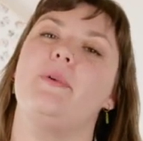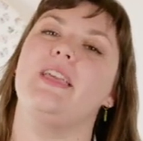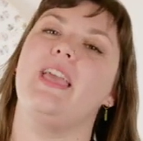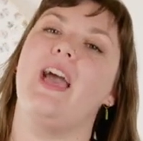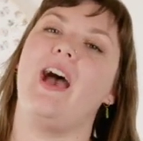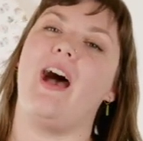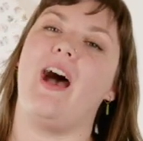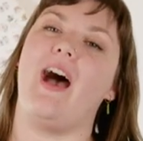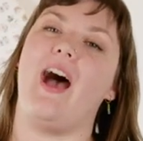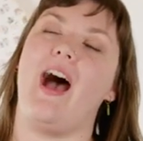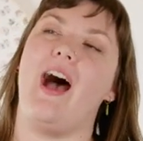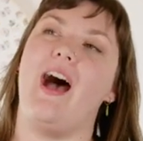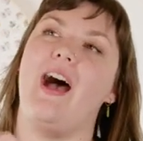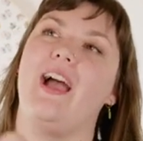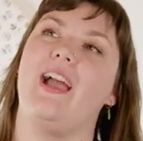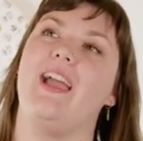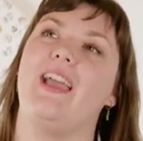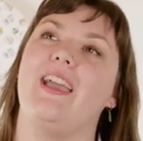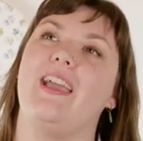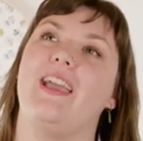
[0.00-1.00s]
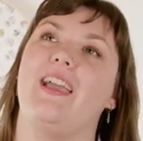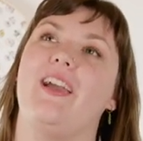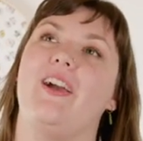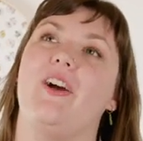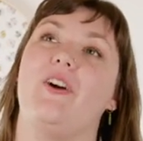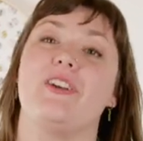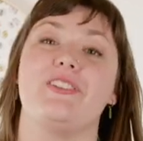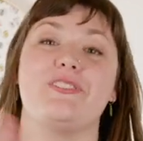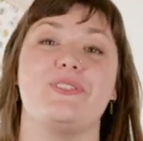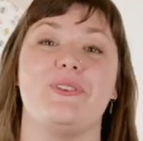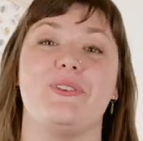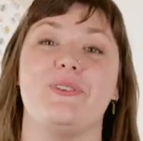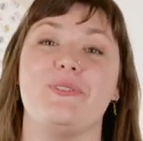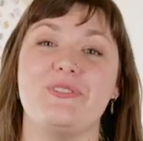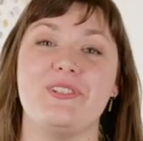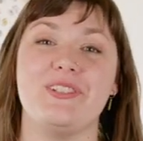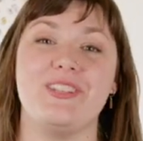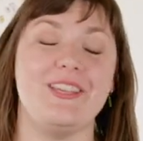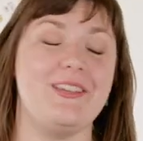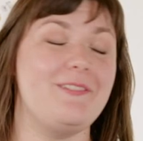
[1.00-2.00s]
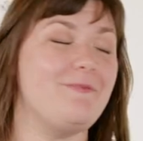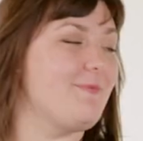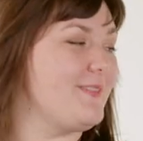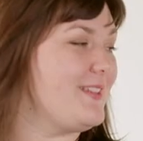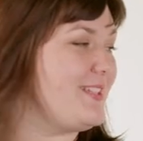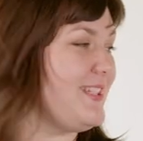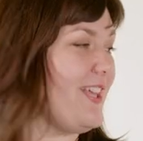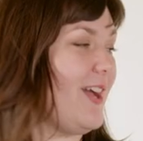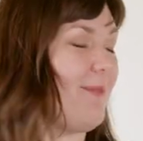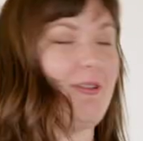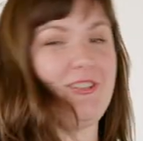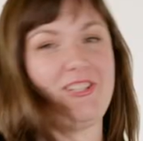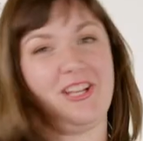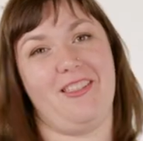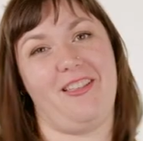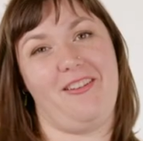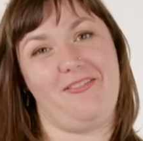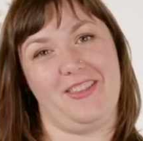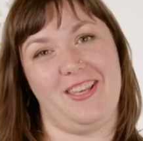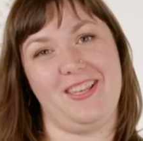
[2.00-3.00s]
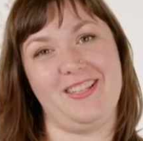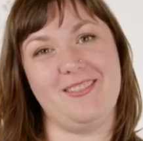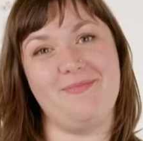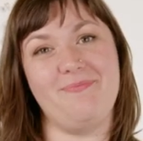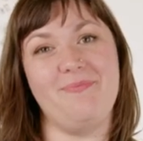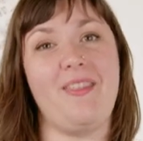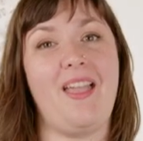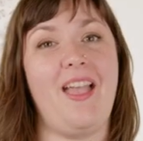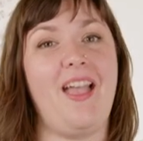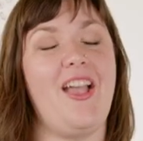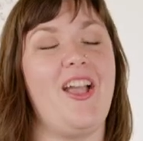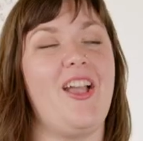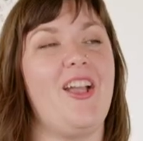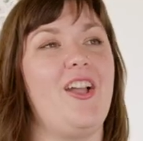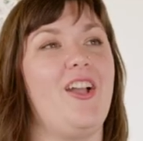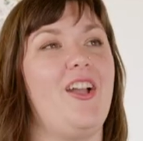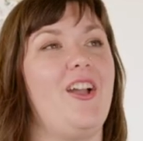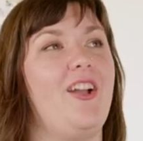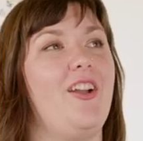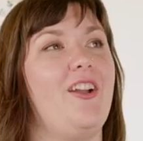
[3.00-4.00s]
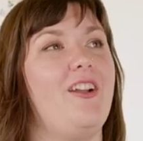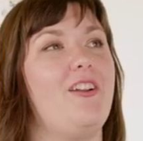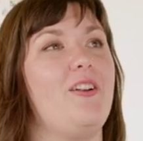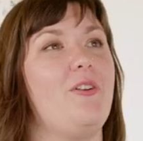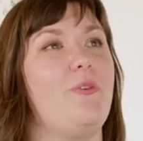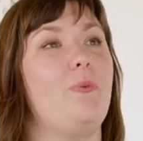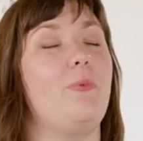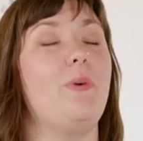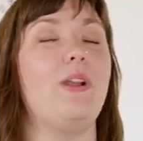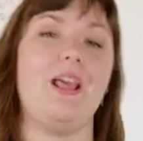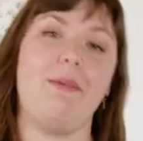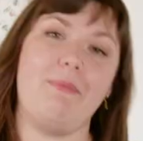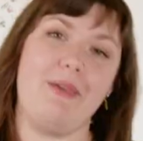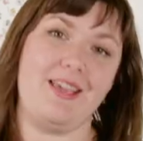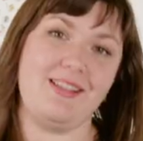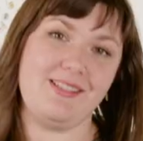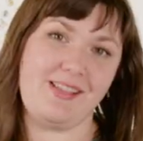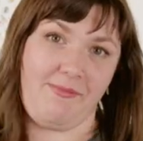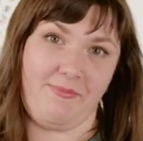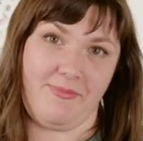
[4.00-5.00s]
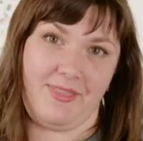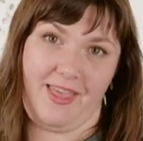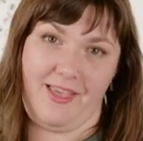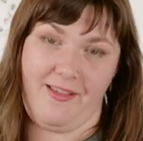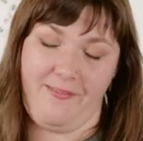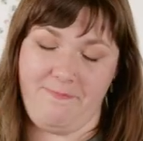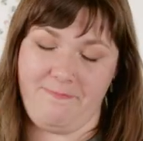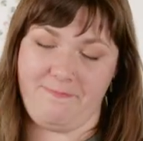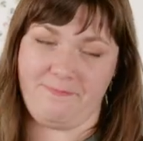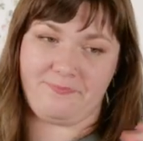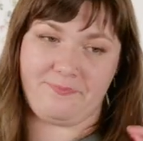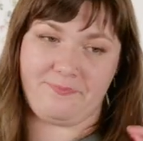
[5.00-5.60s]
yeah, I, okay, so usually, this is how much I love this. When I make something,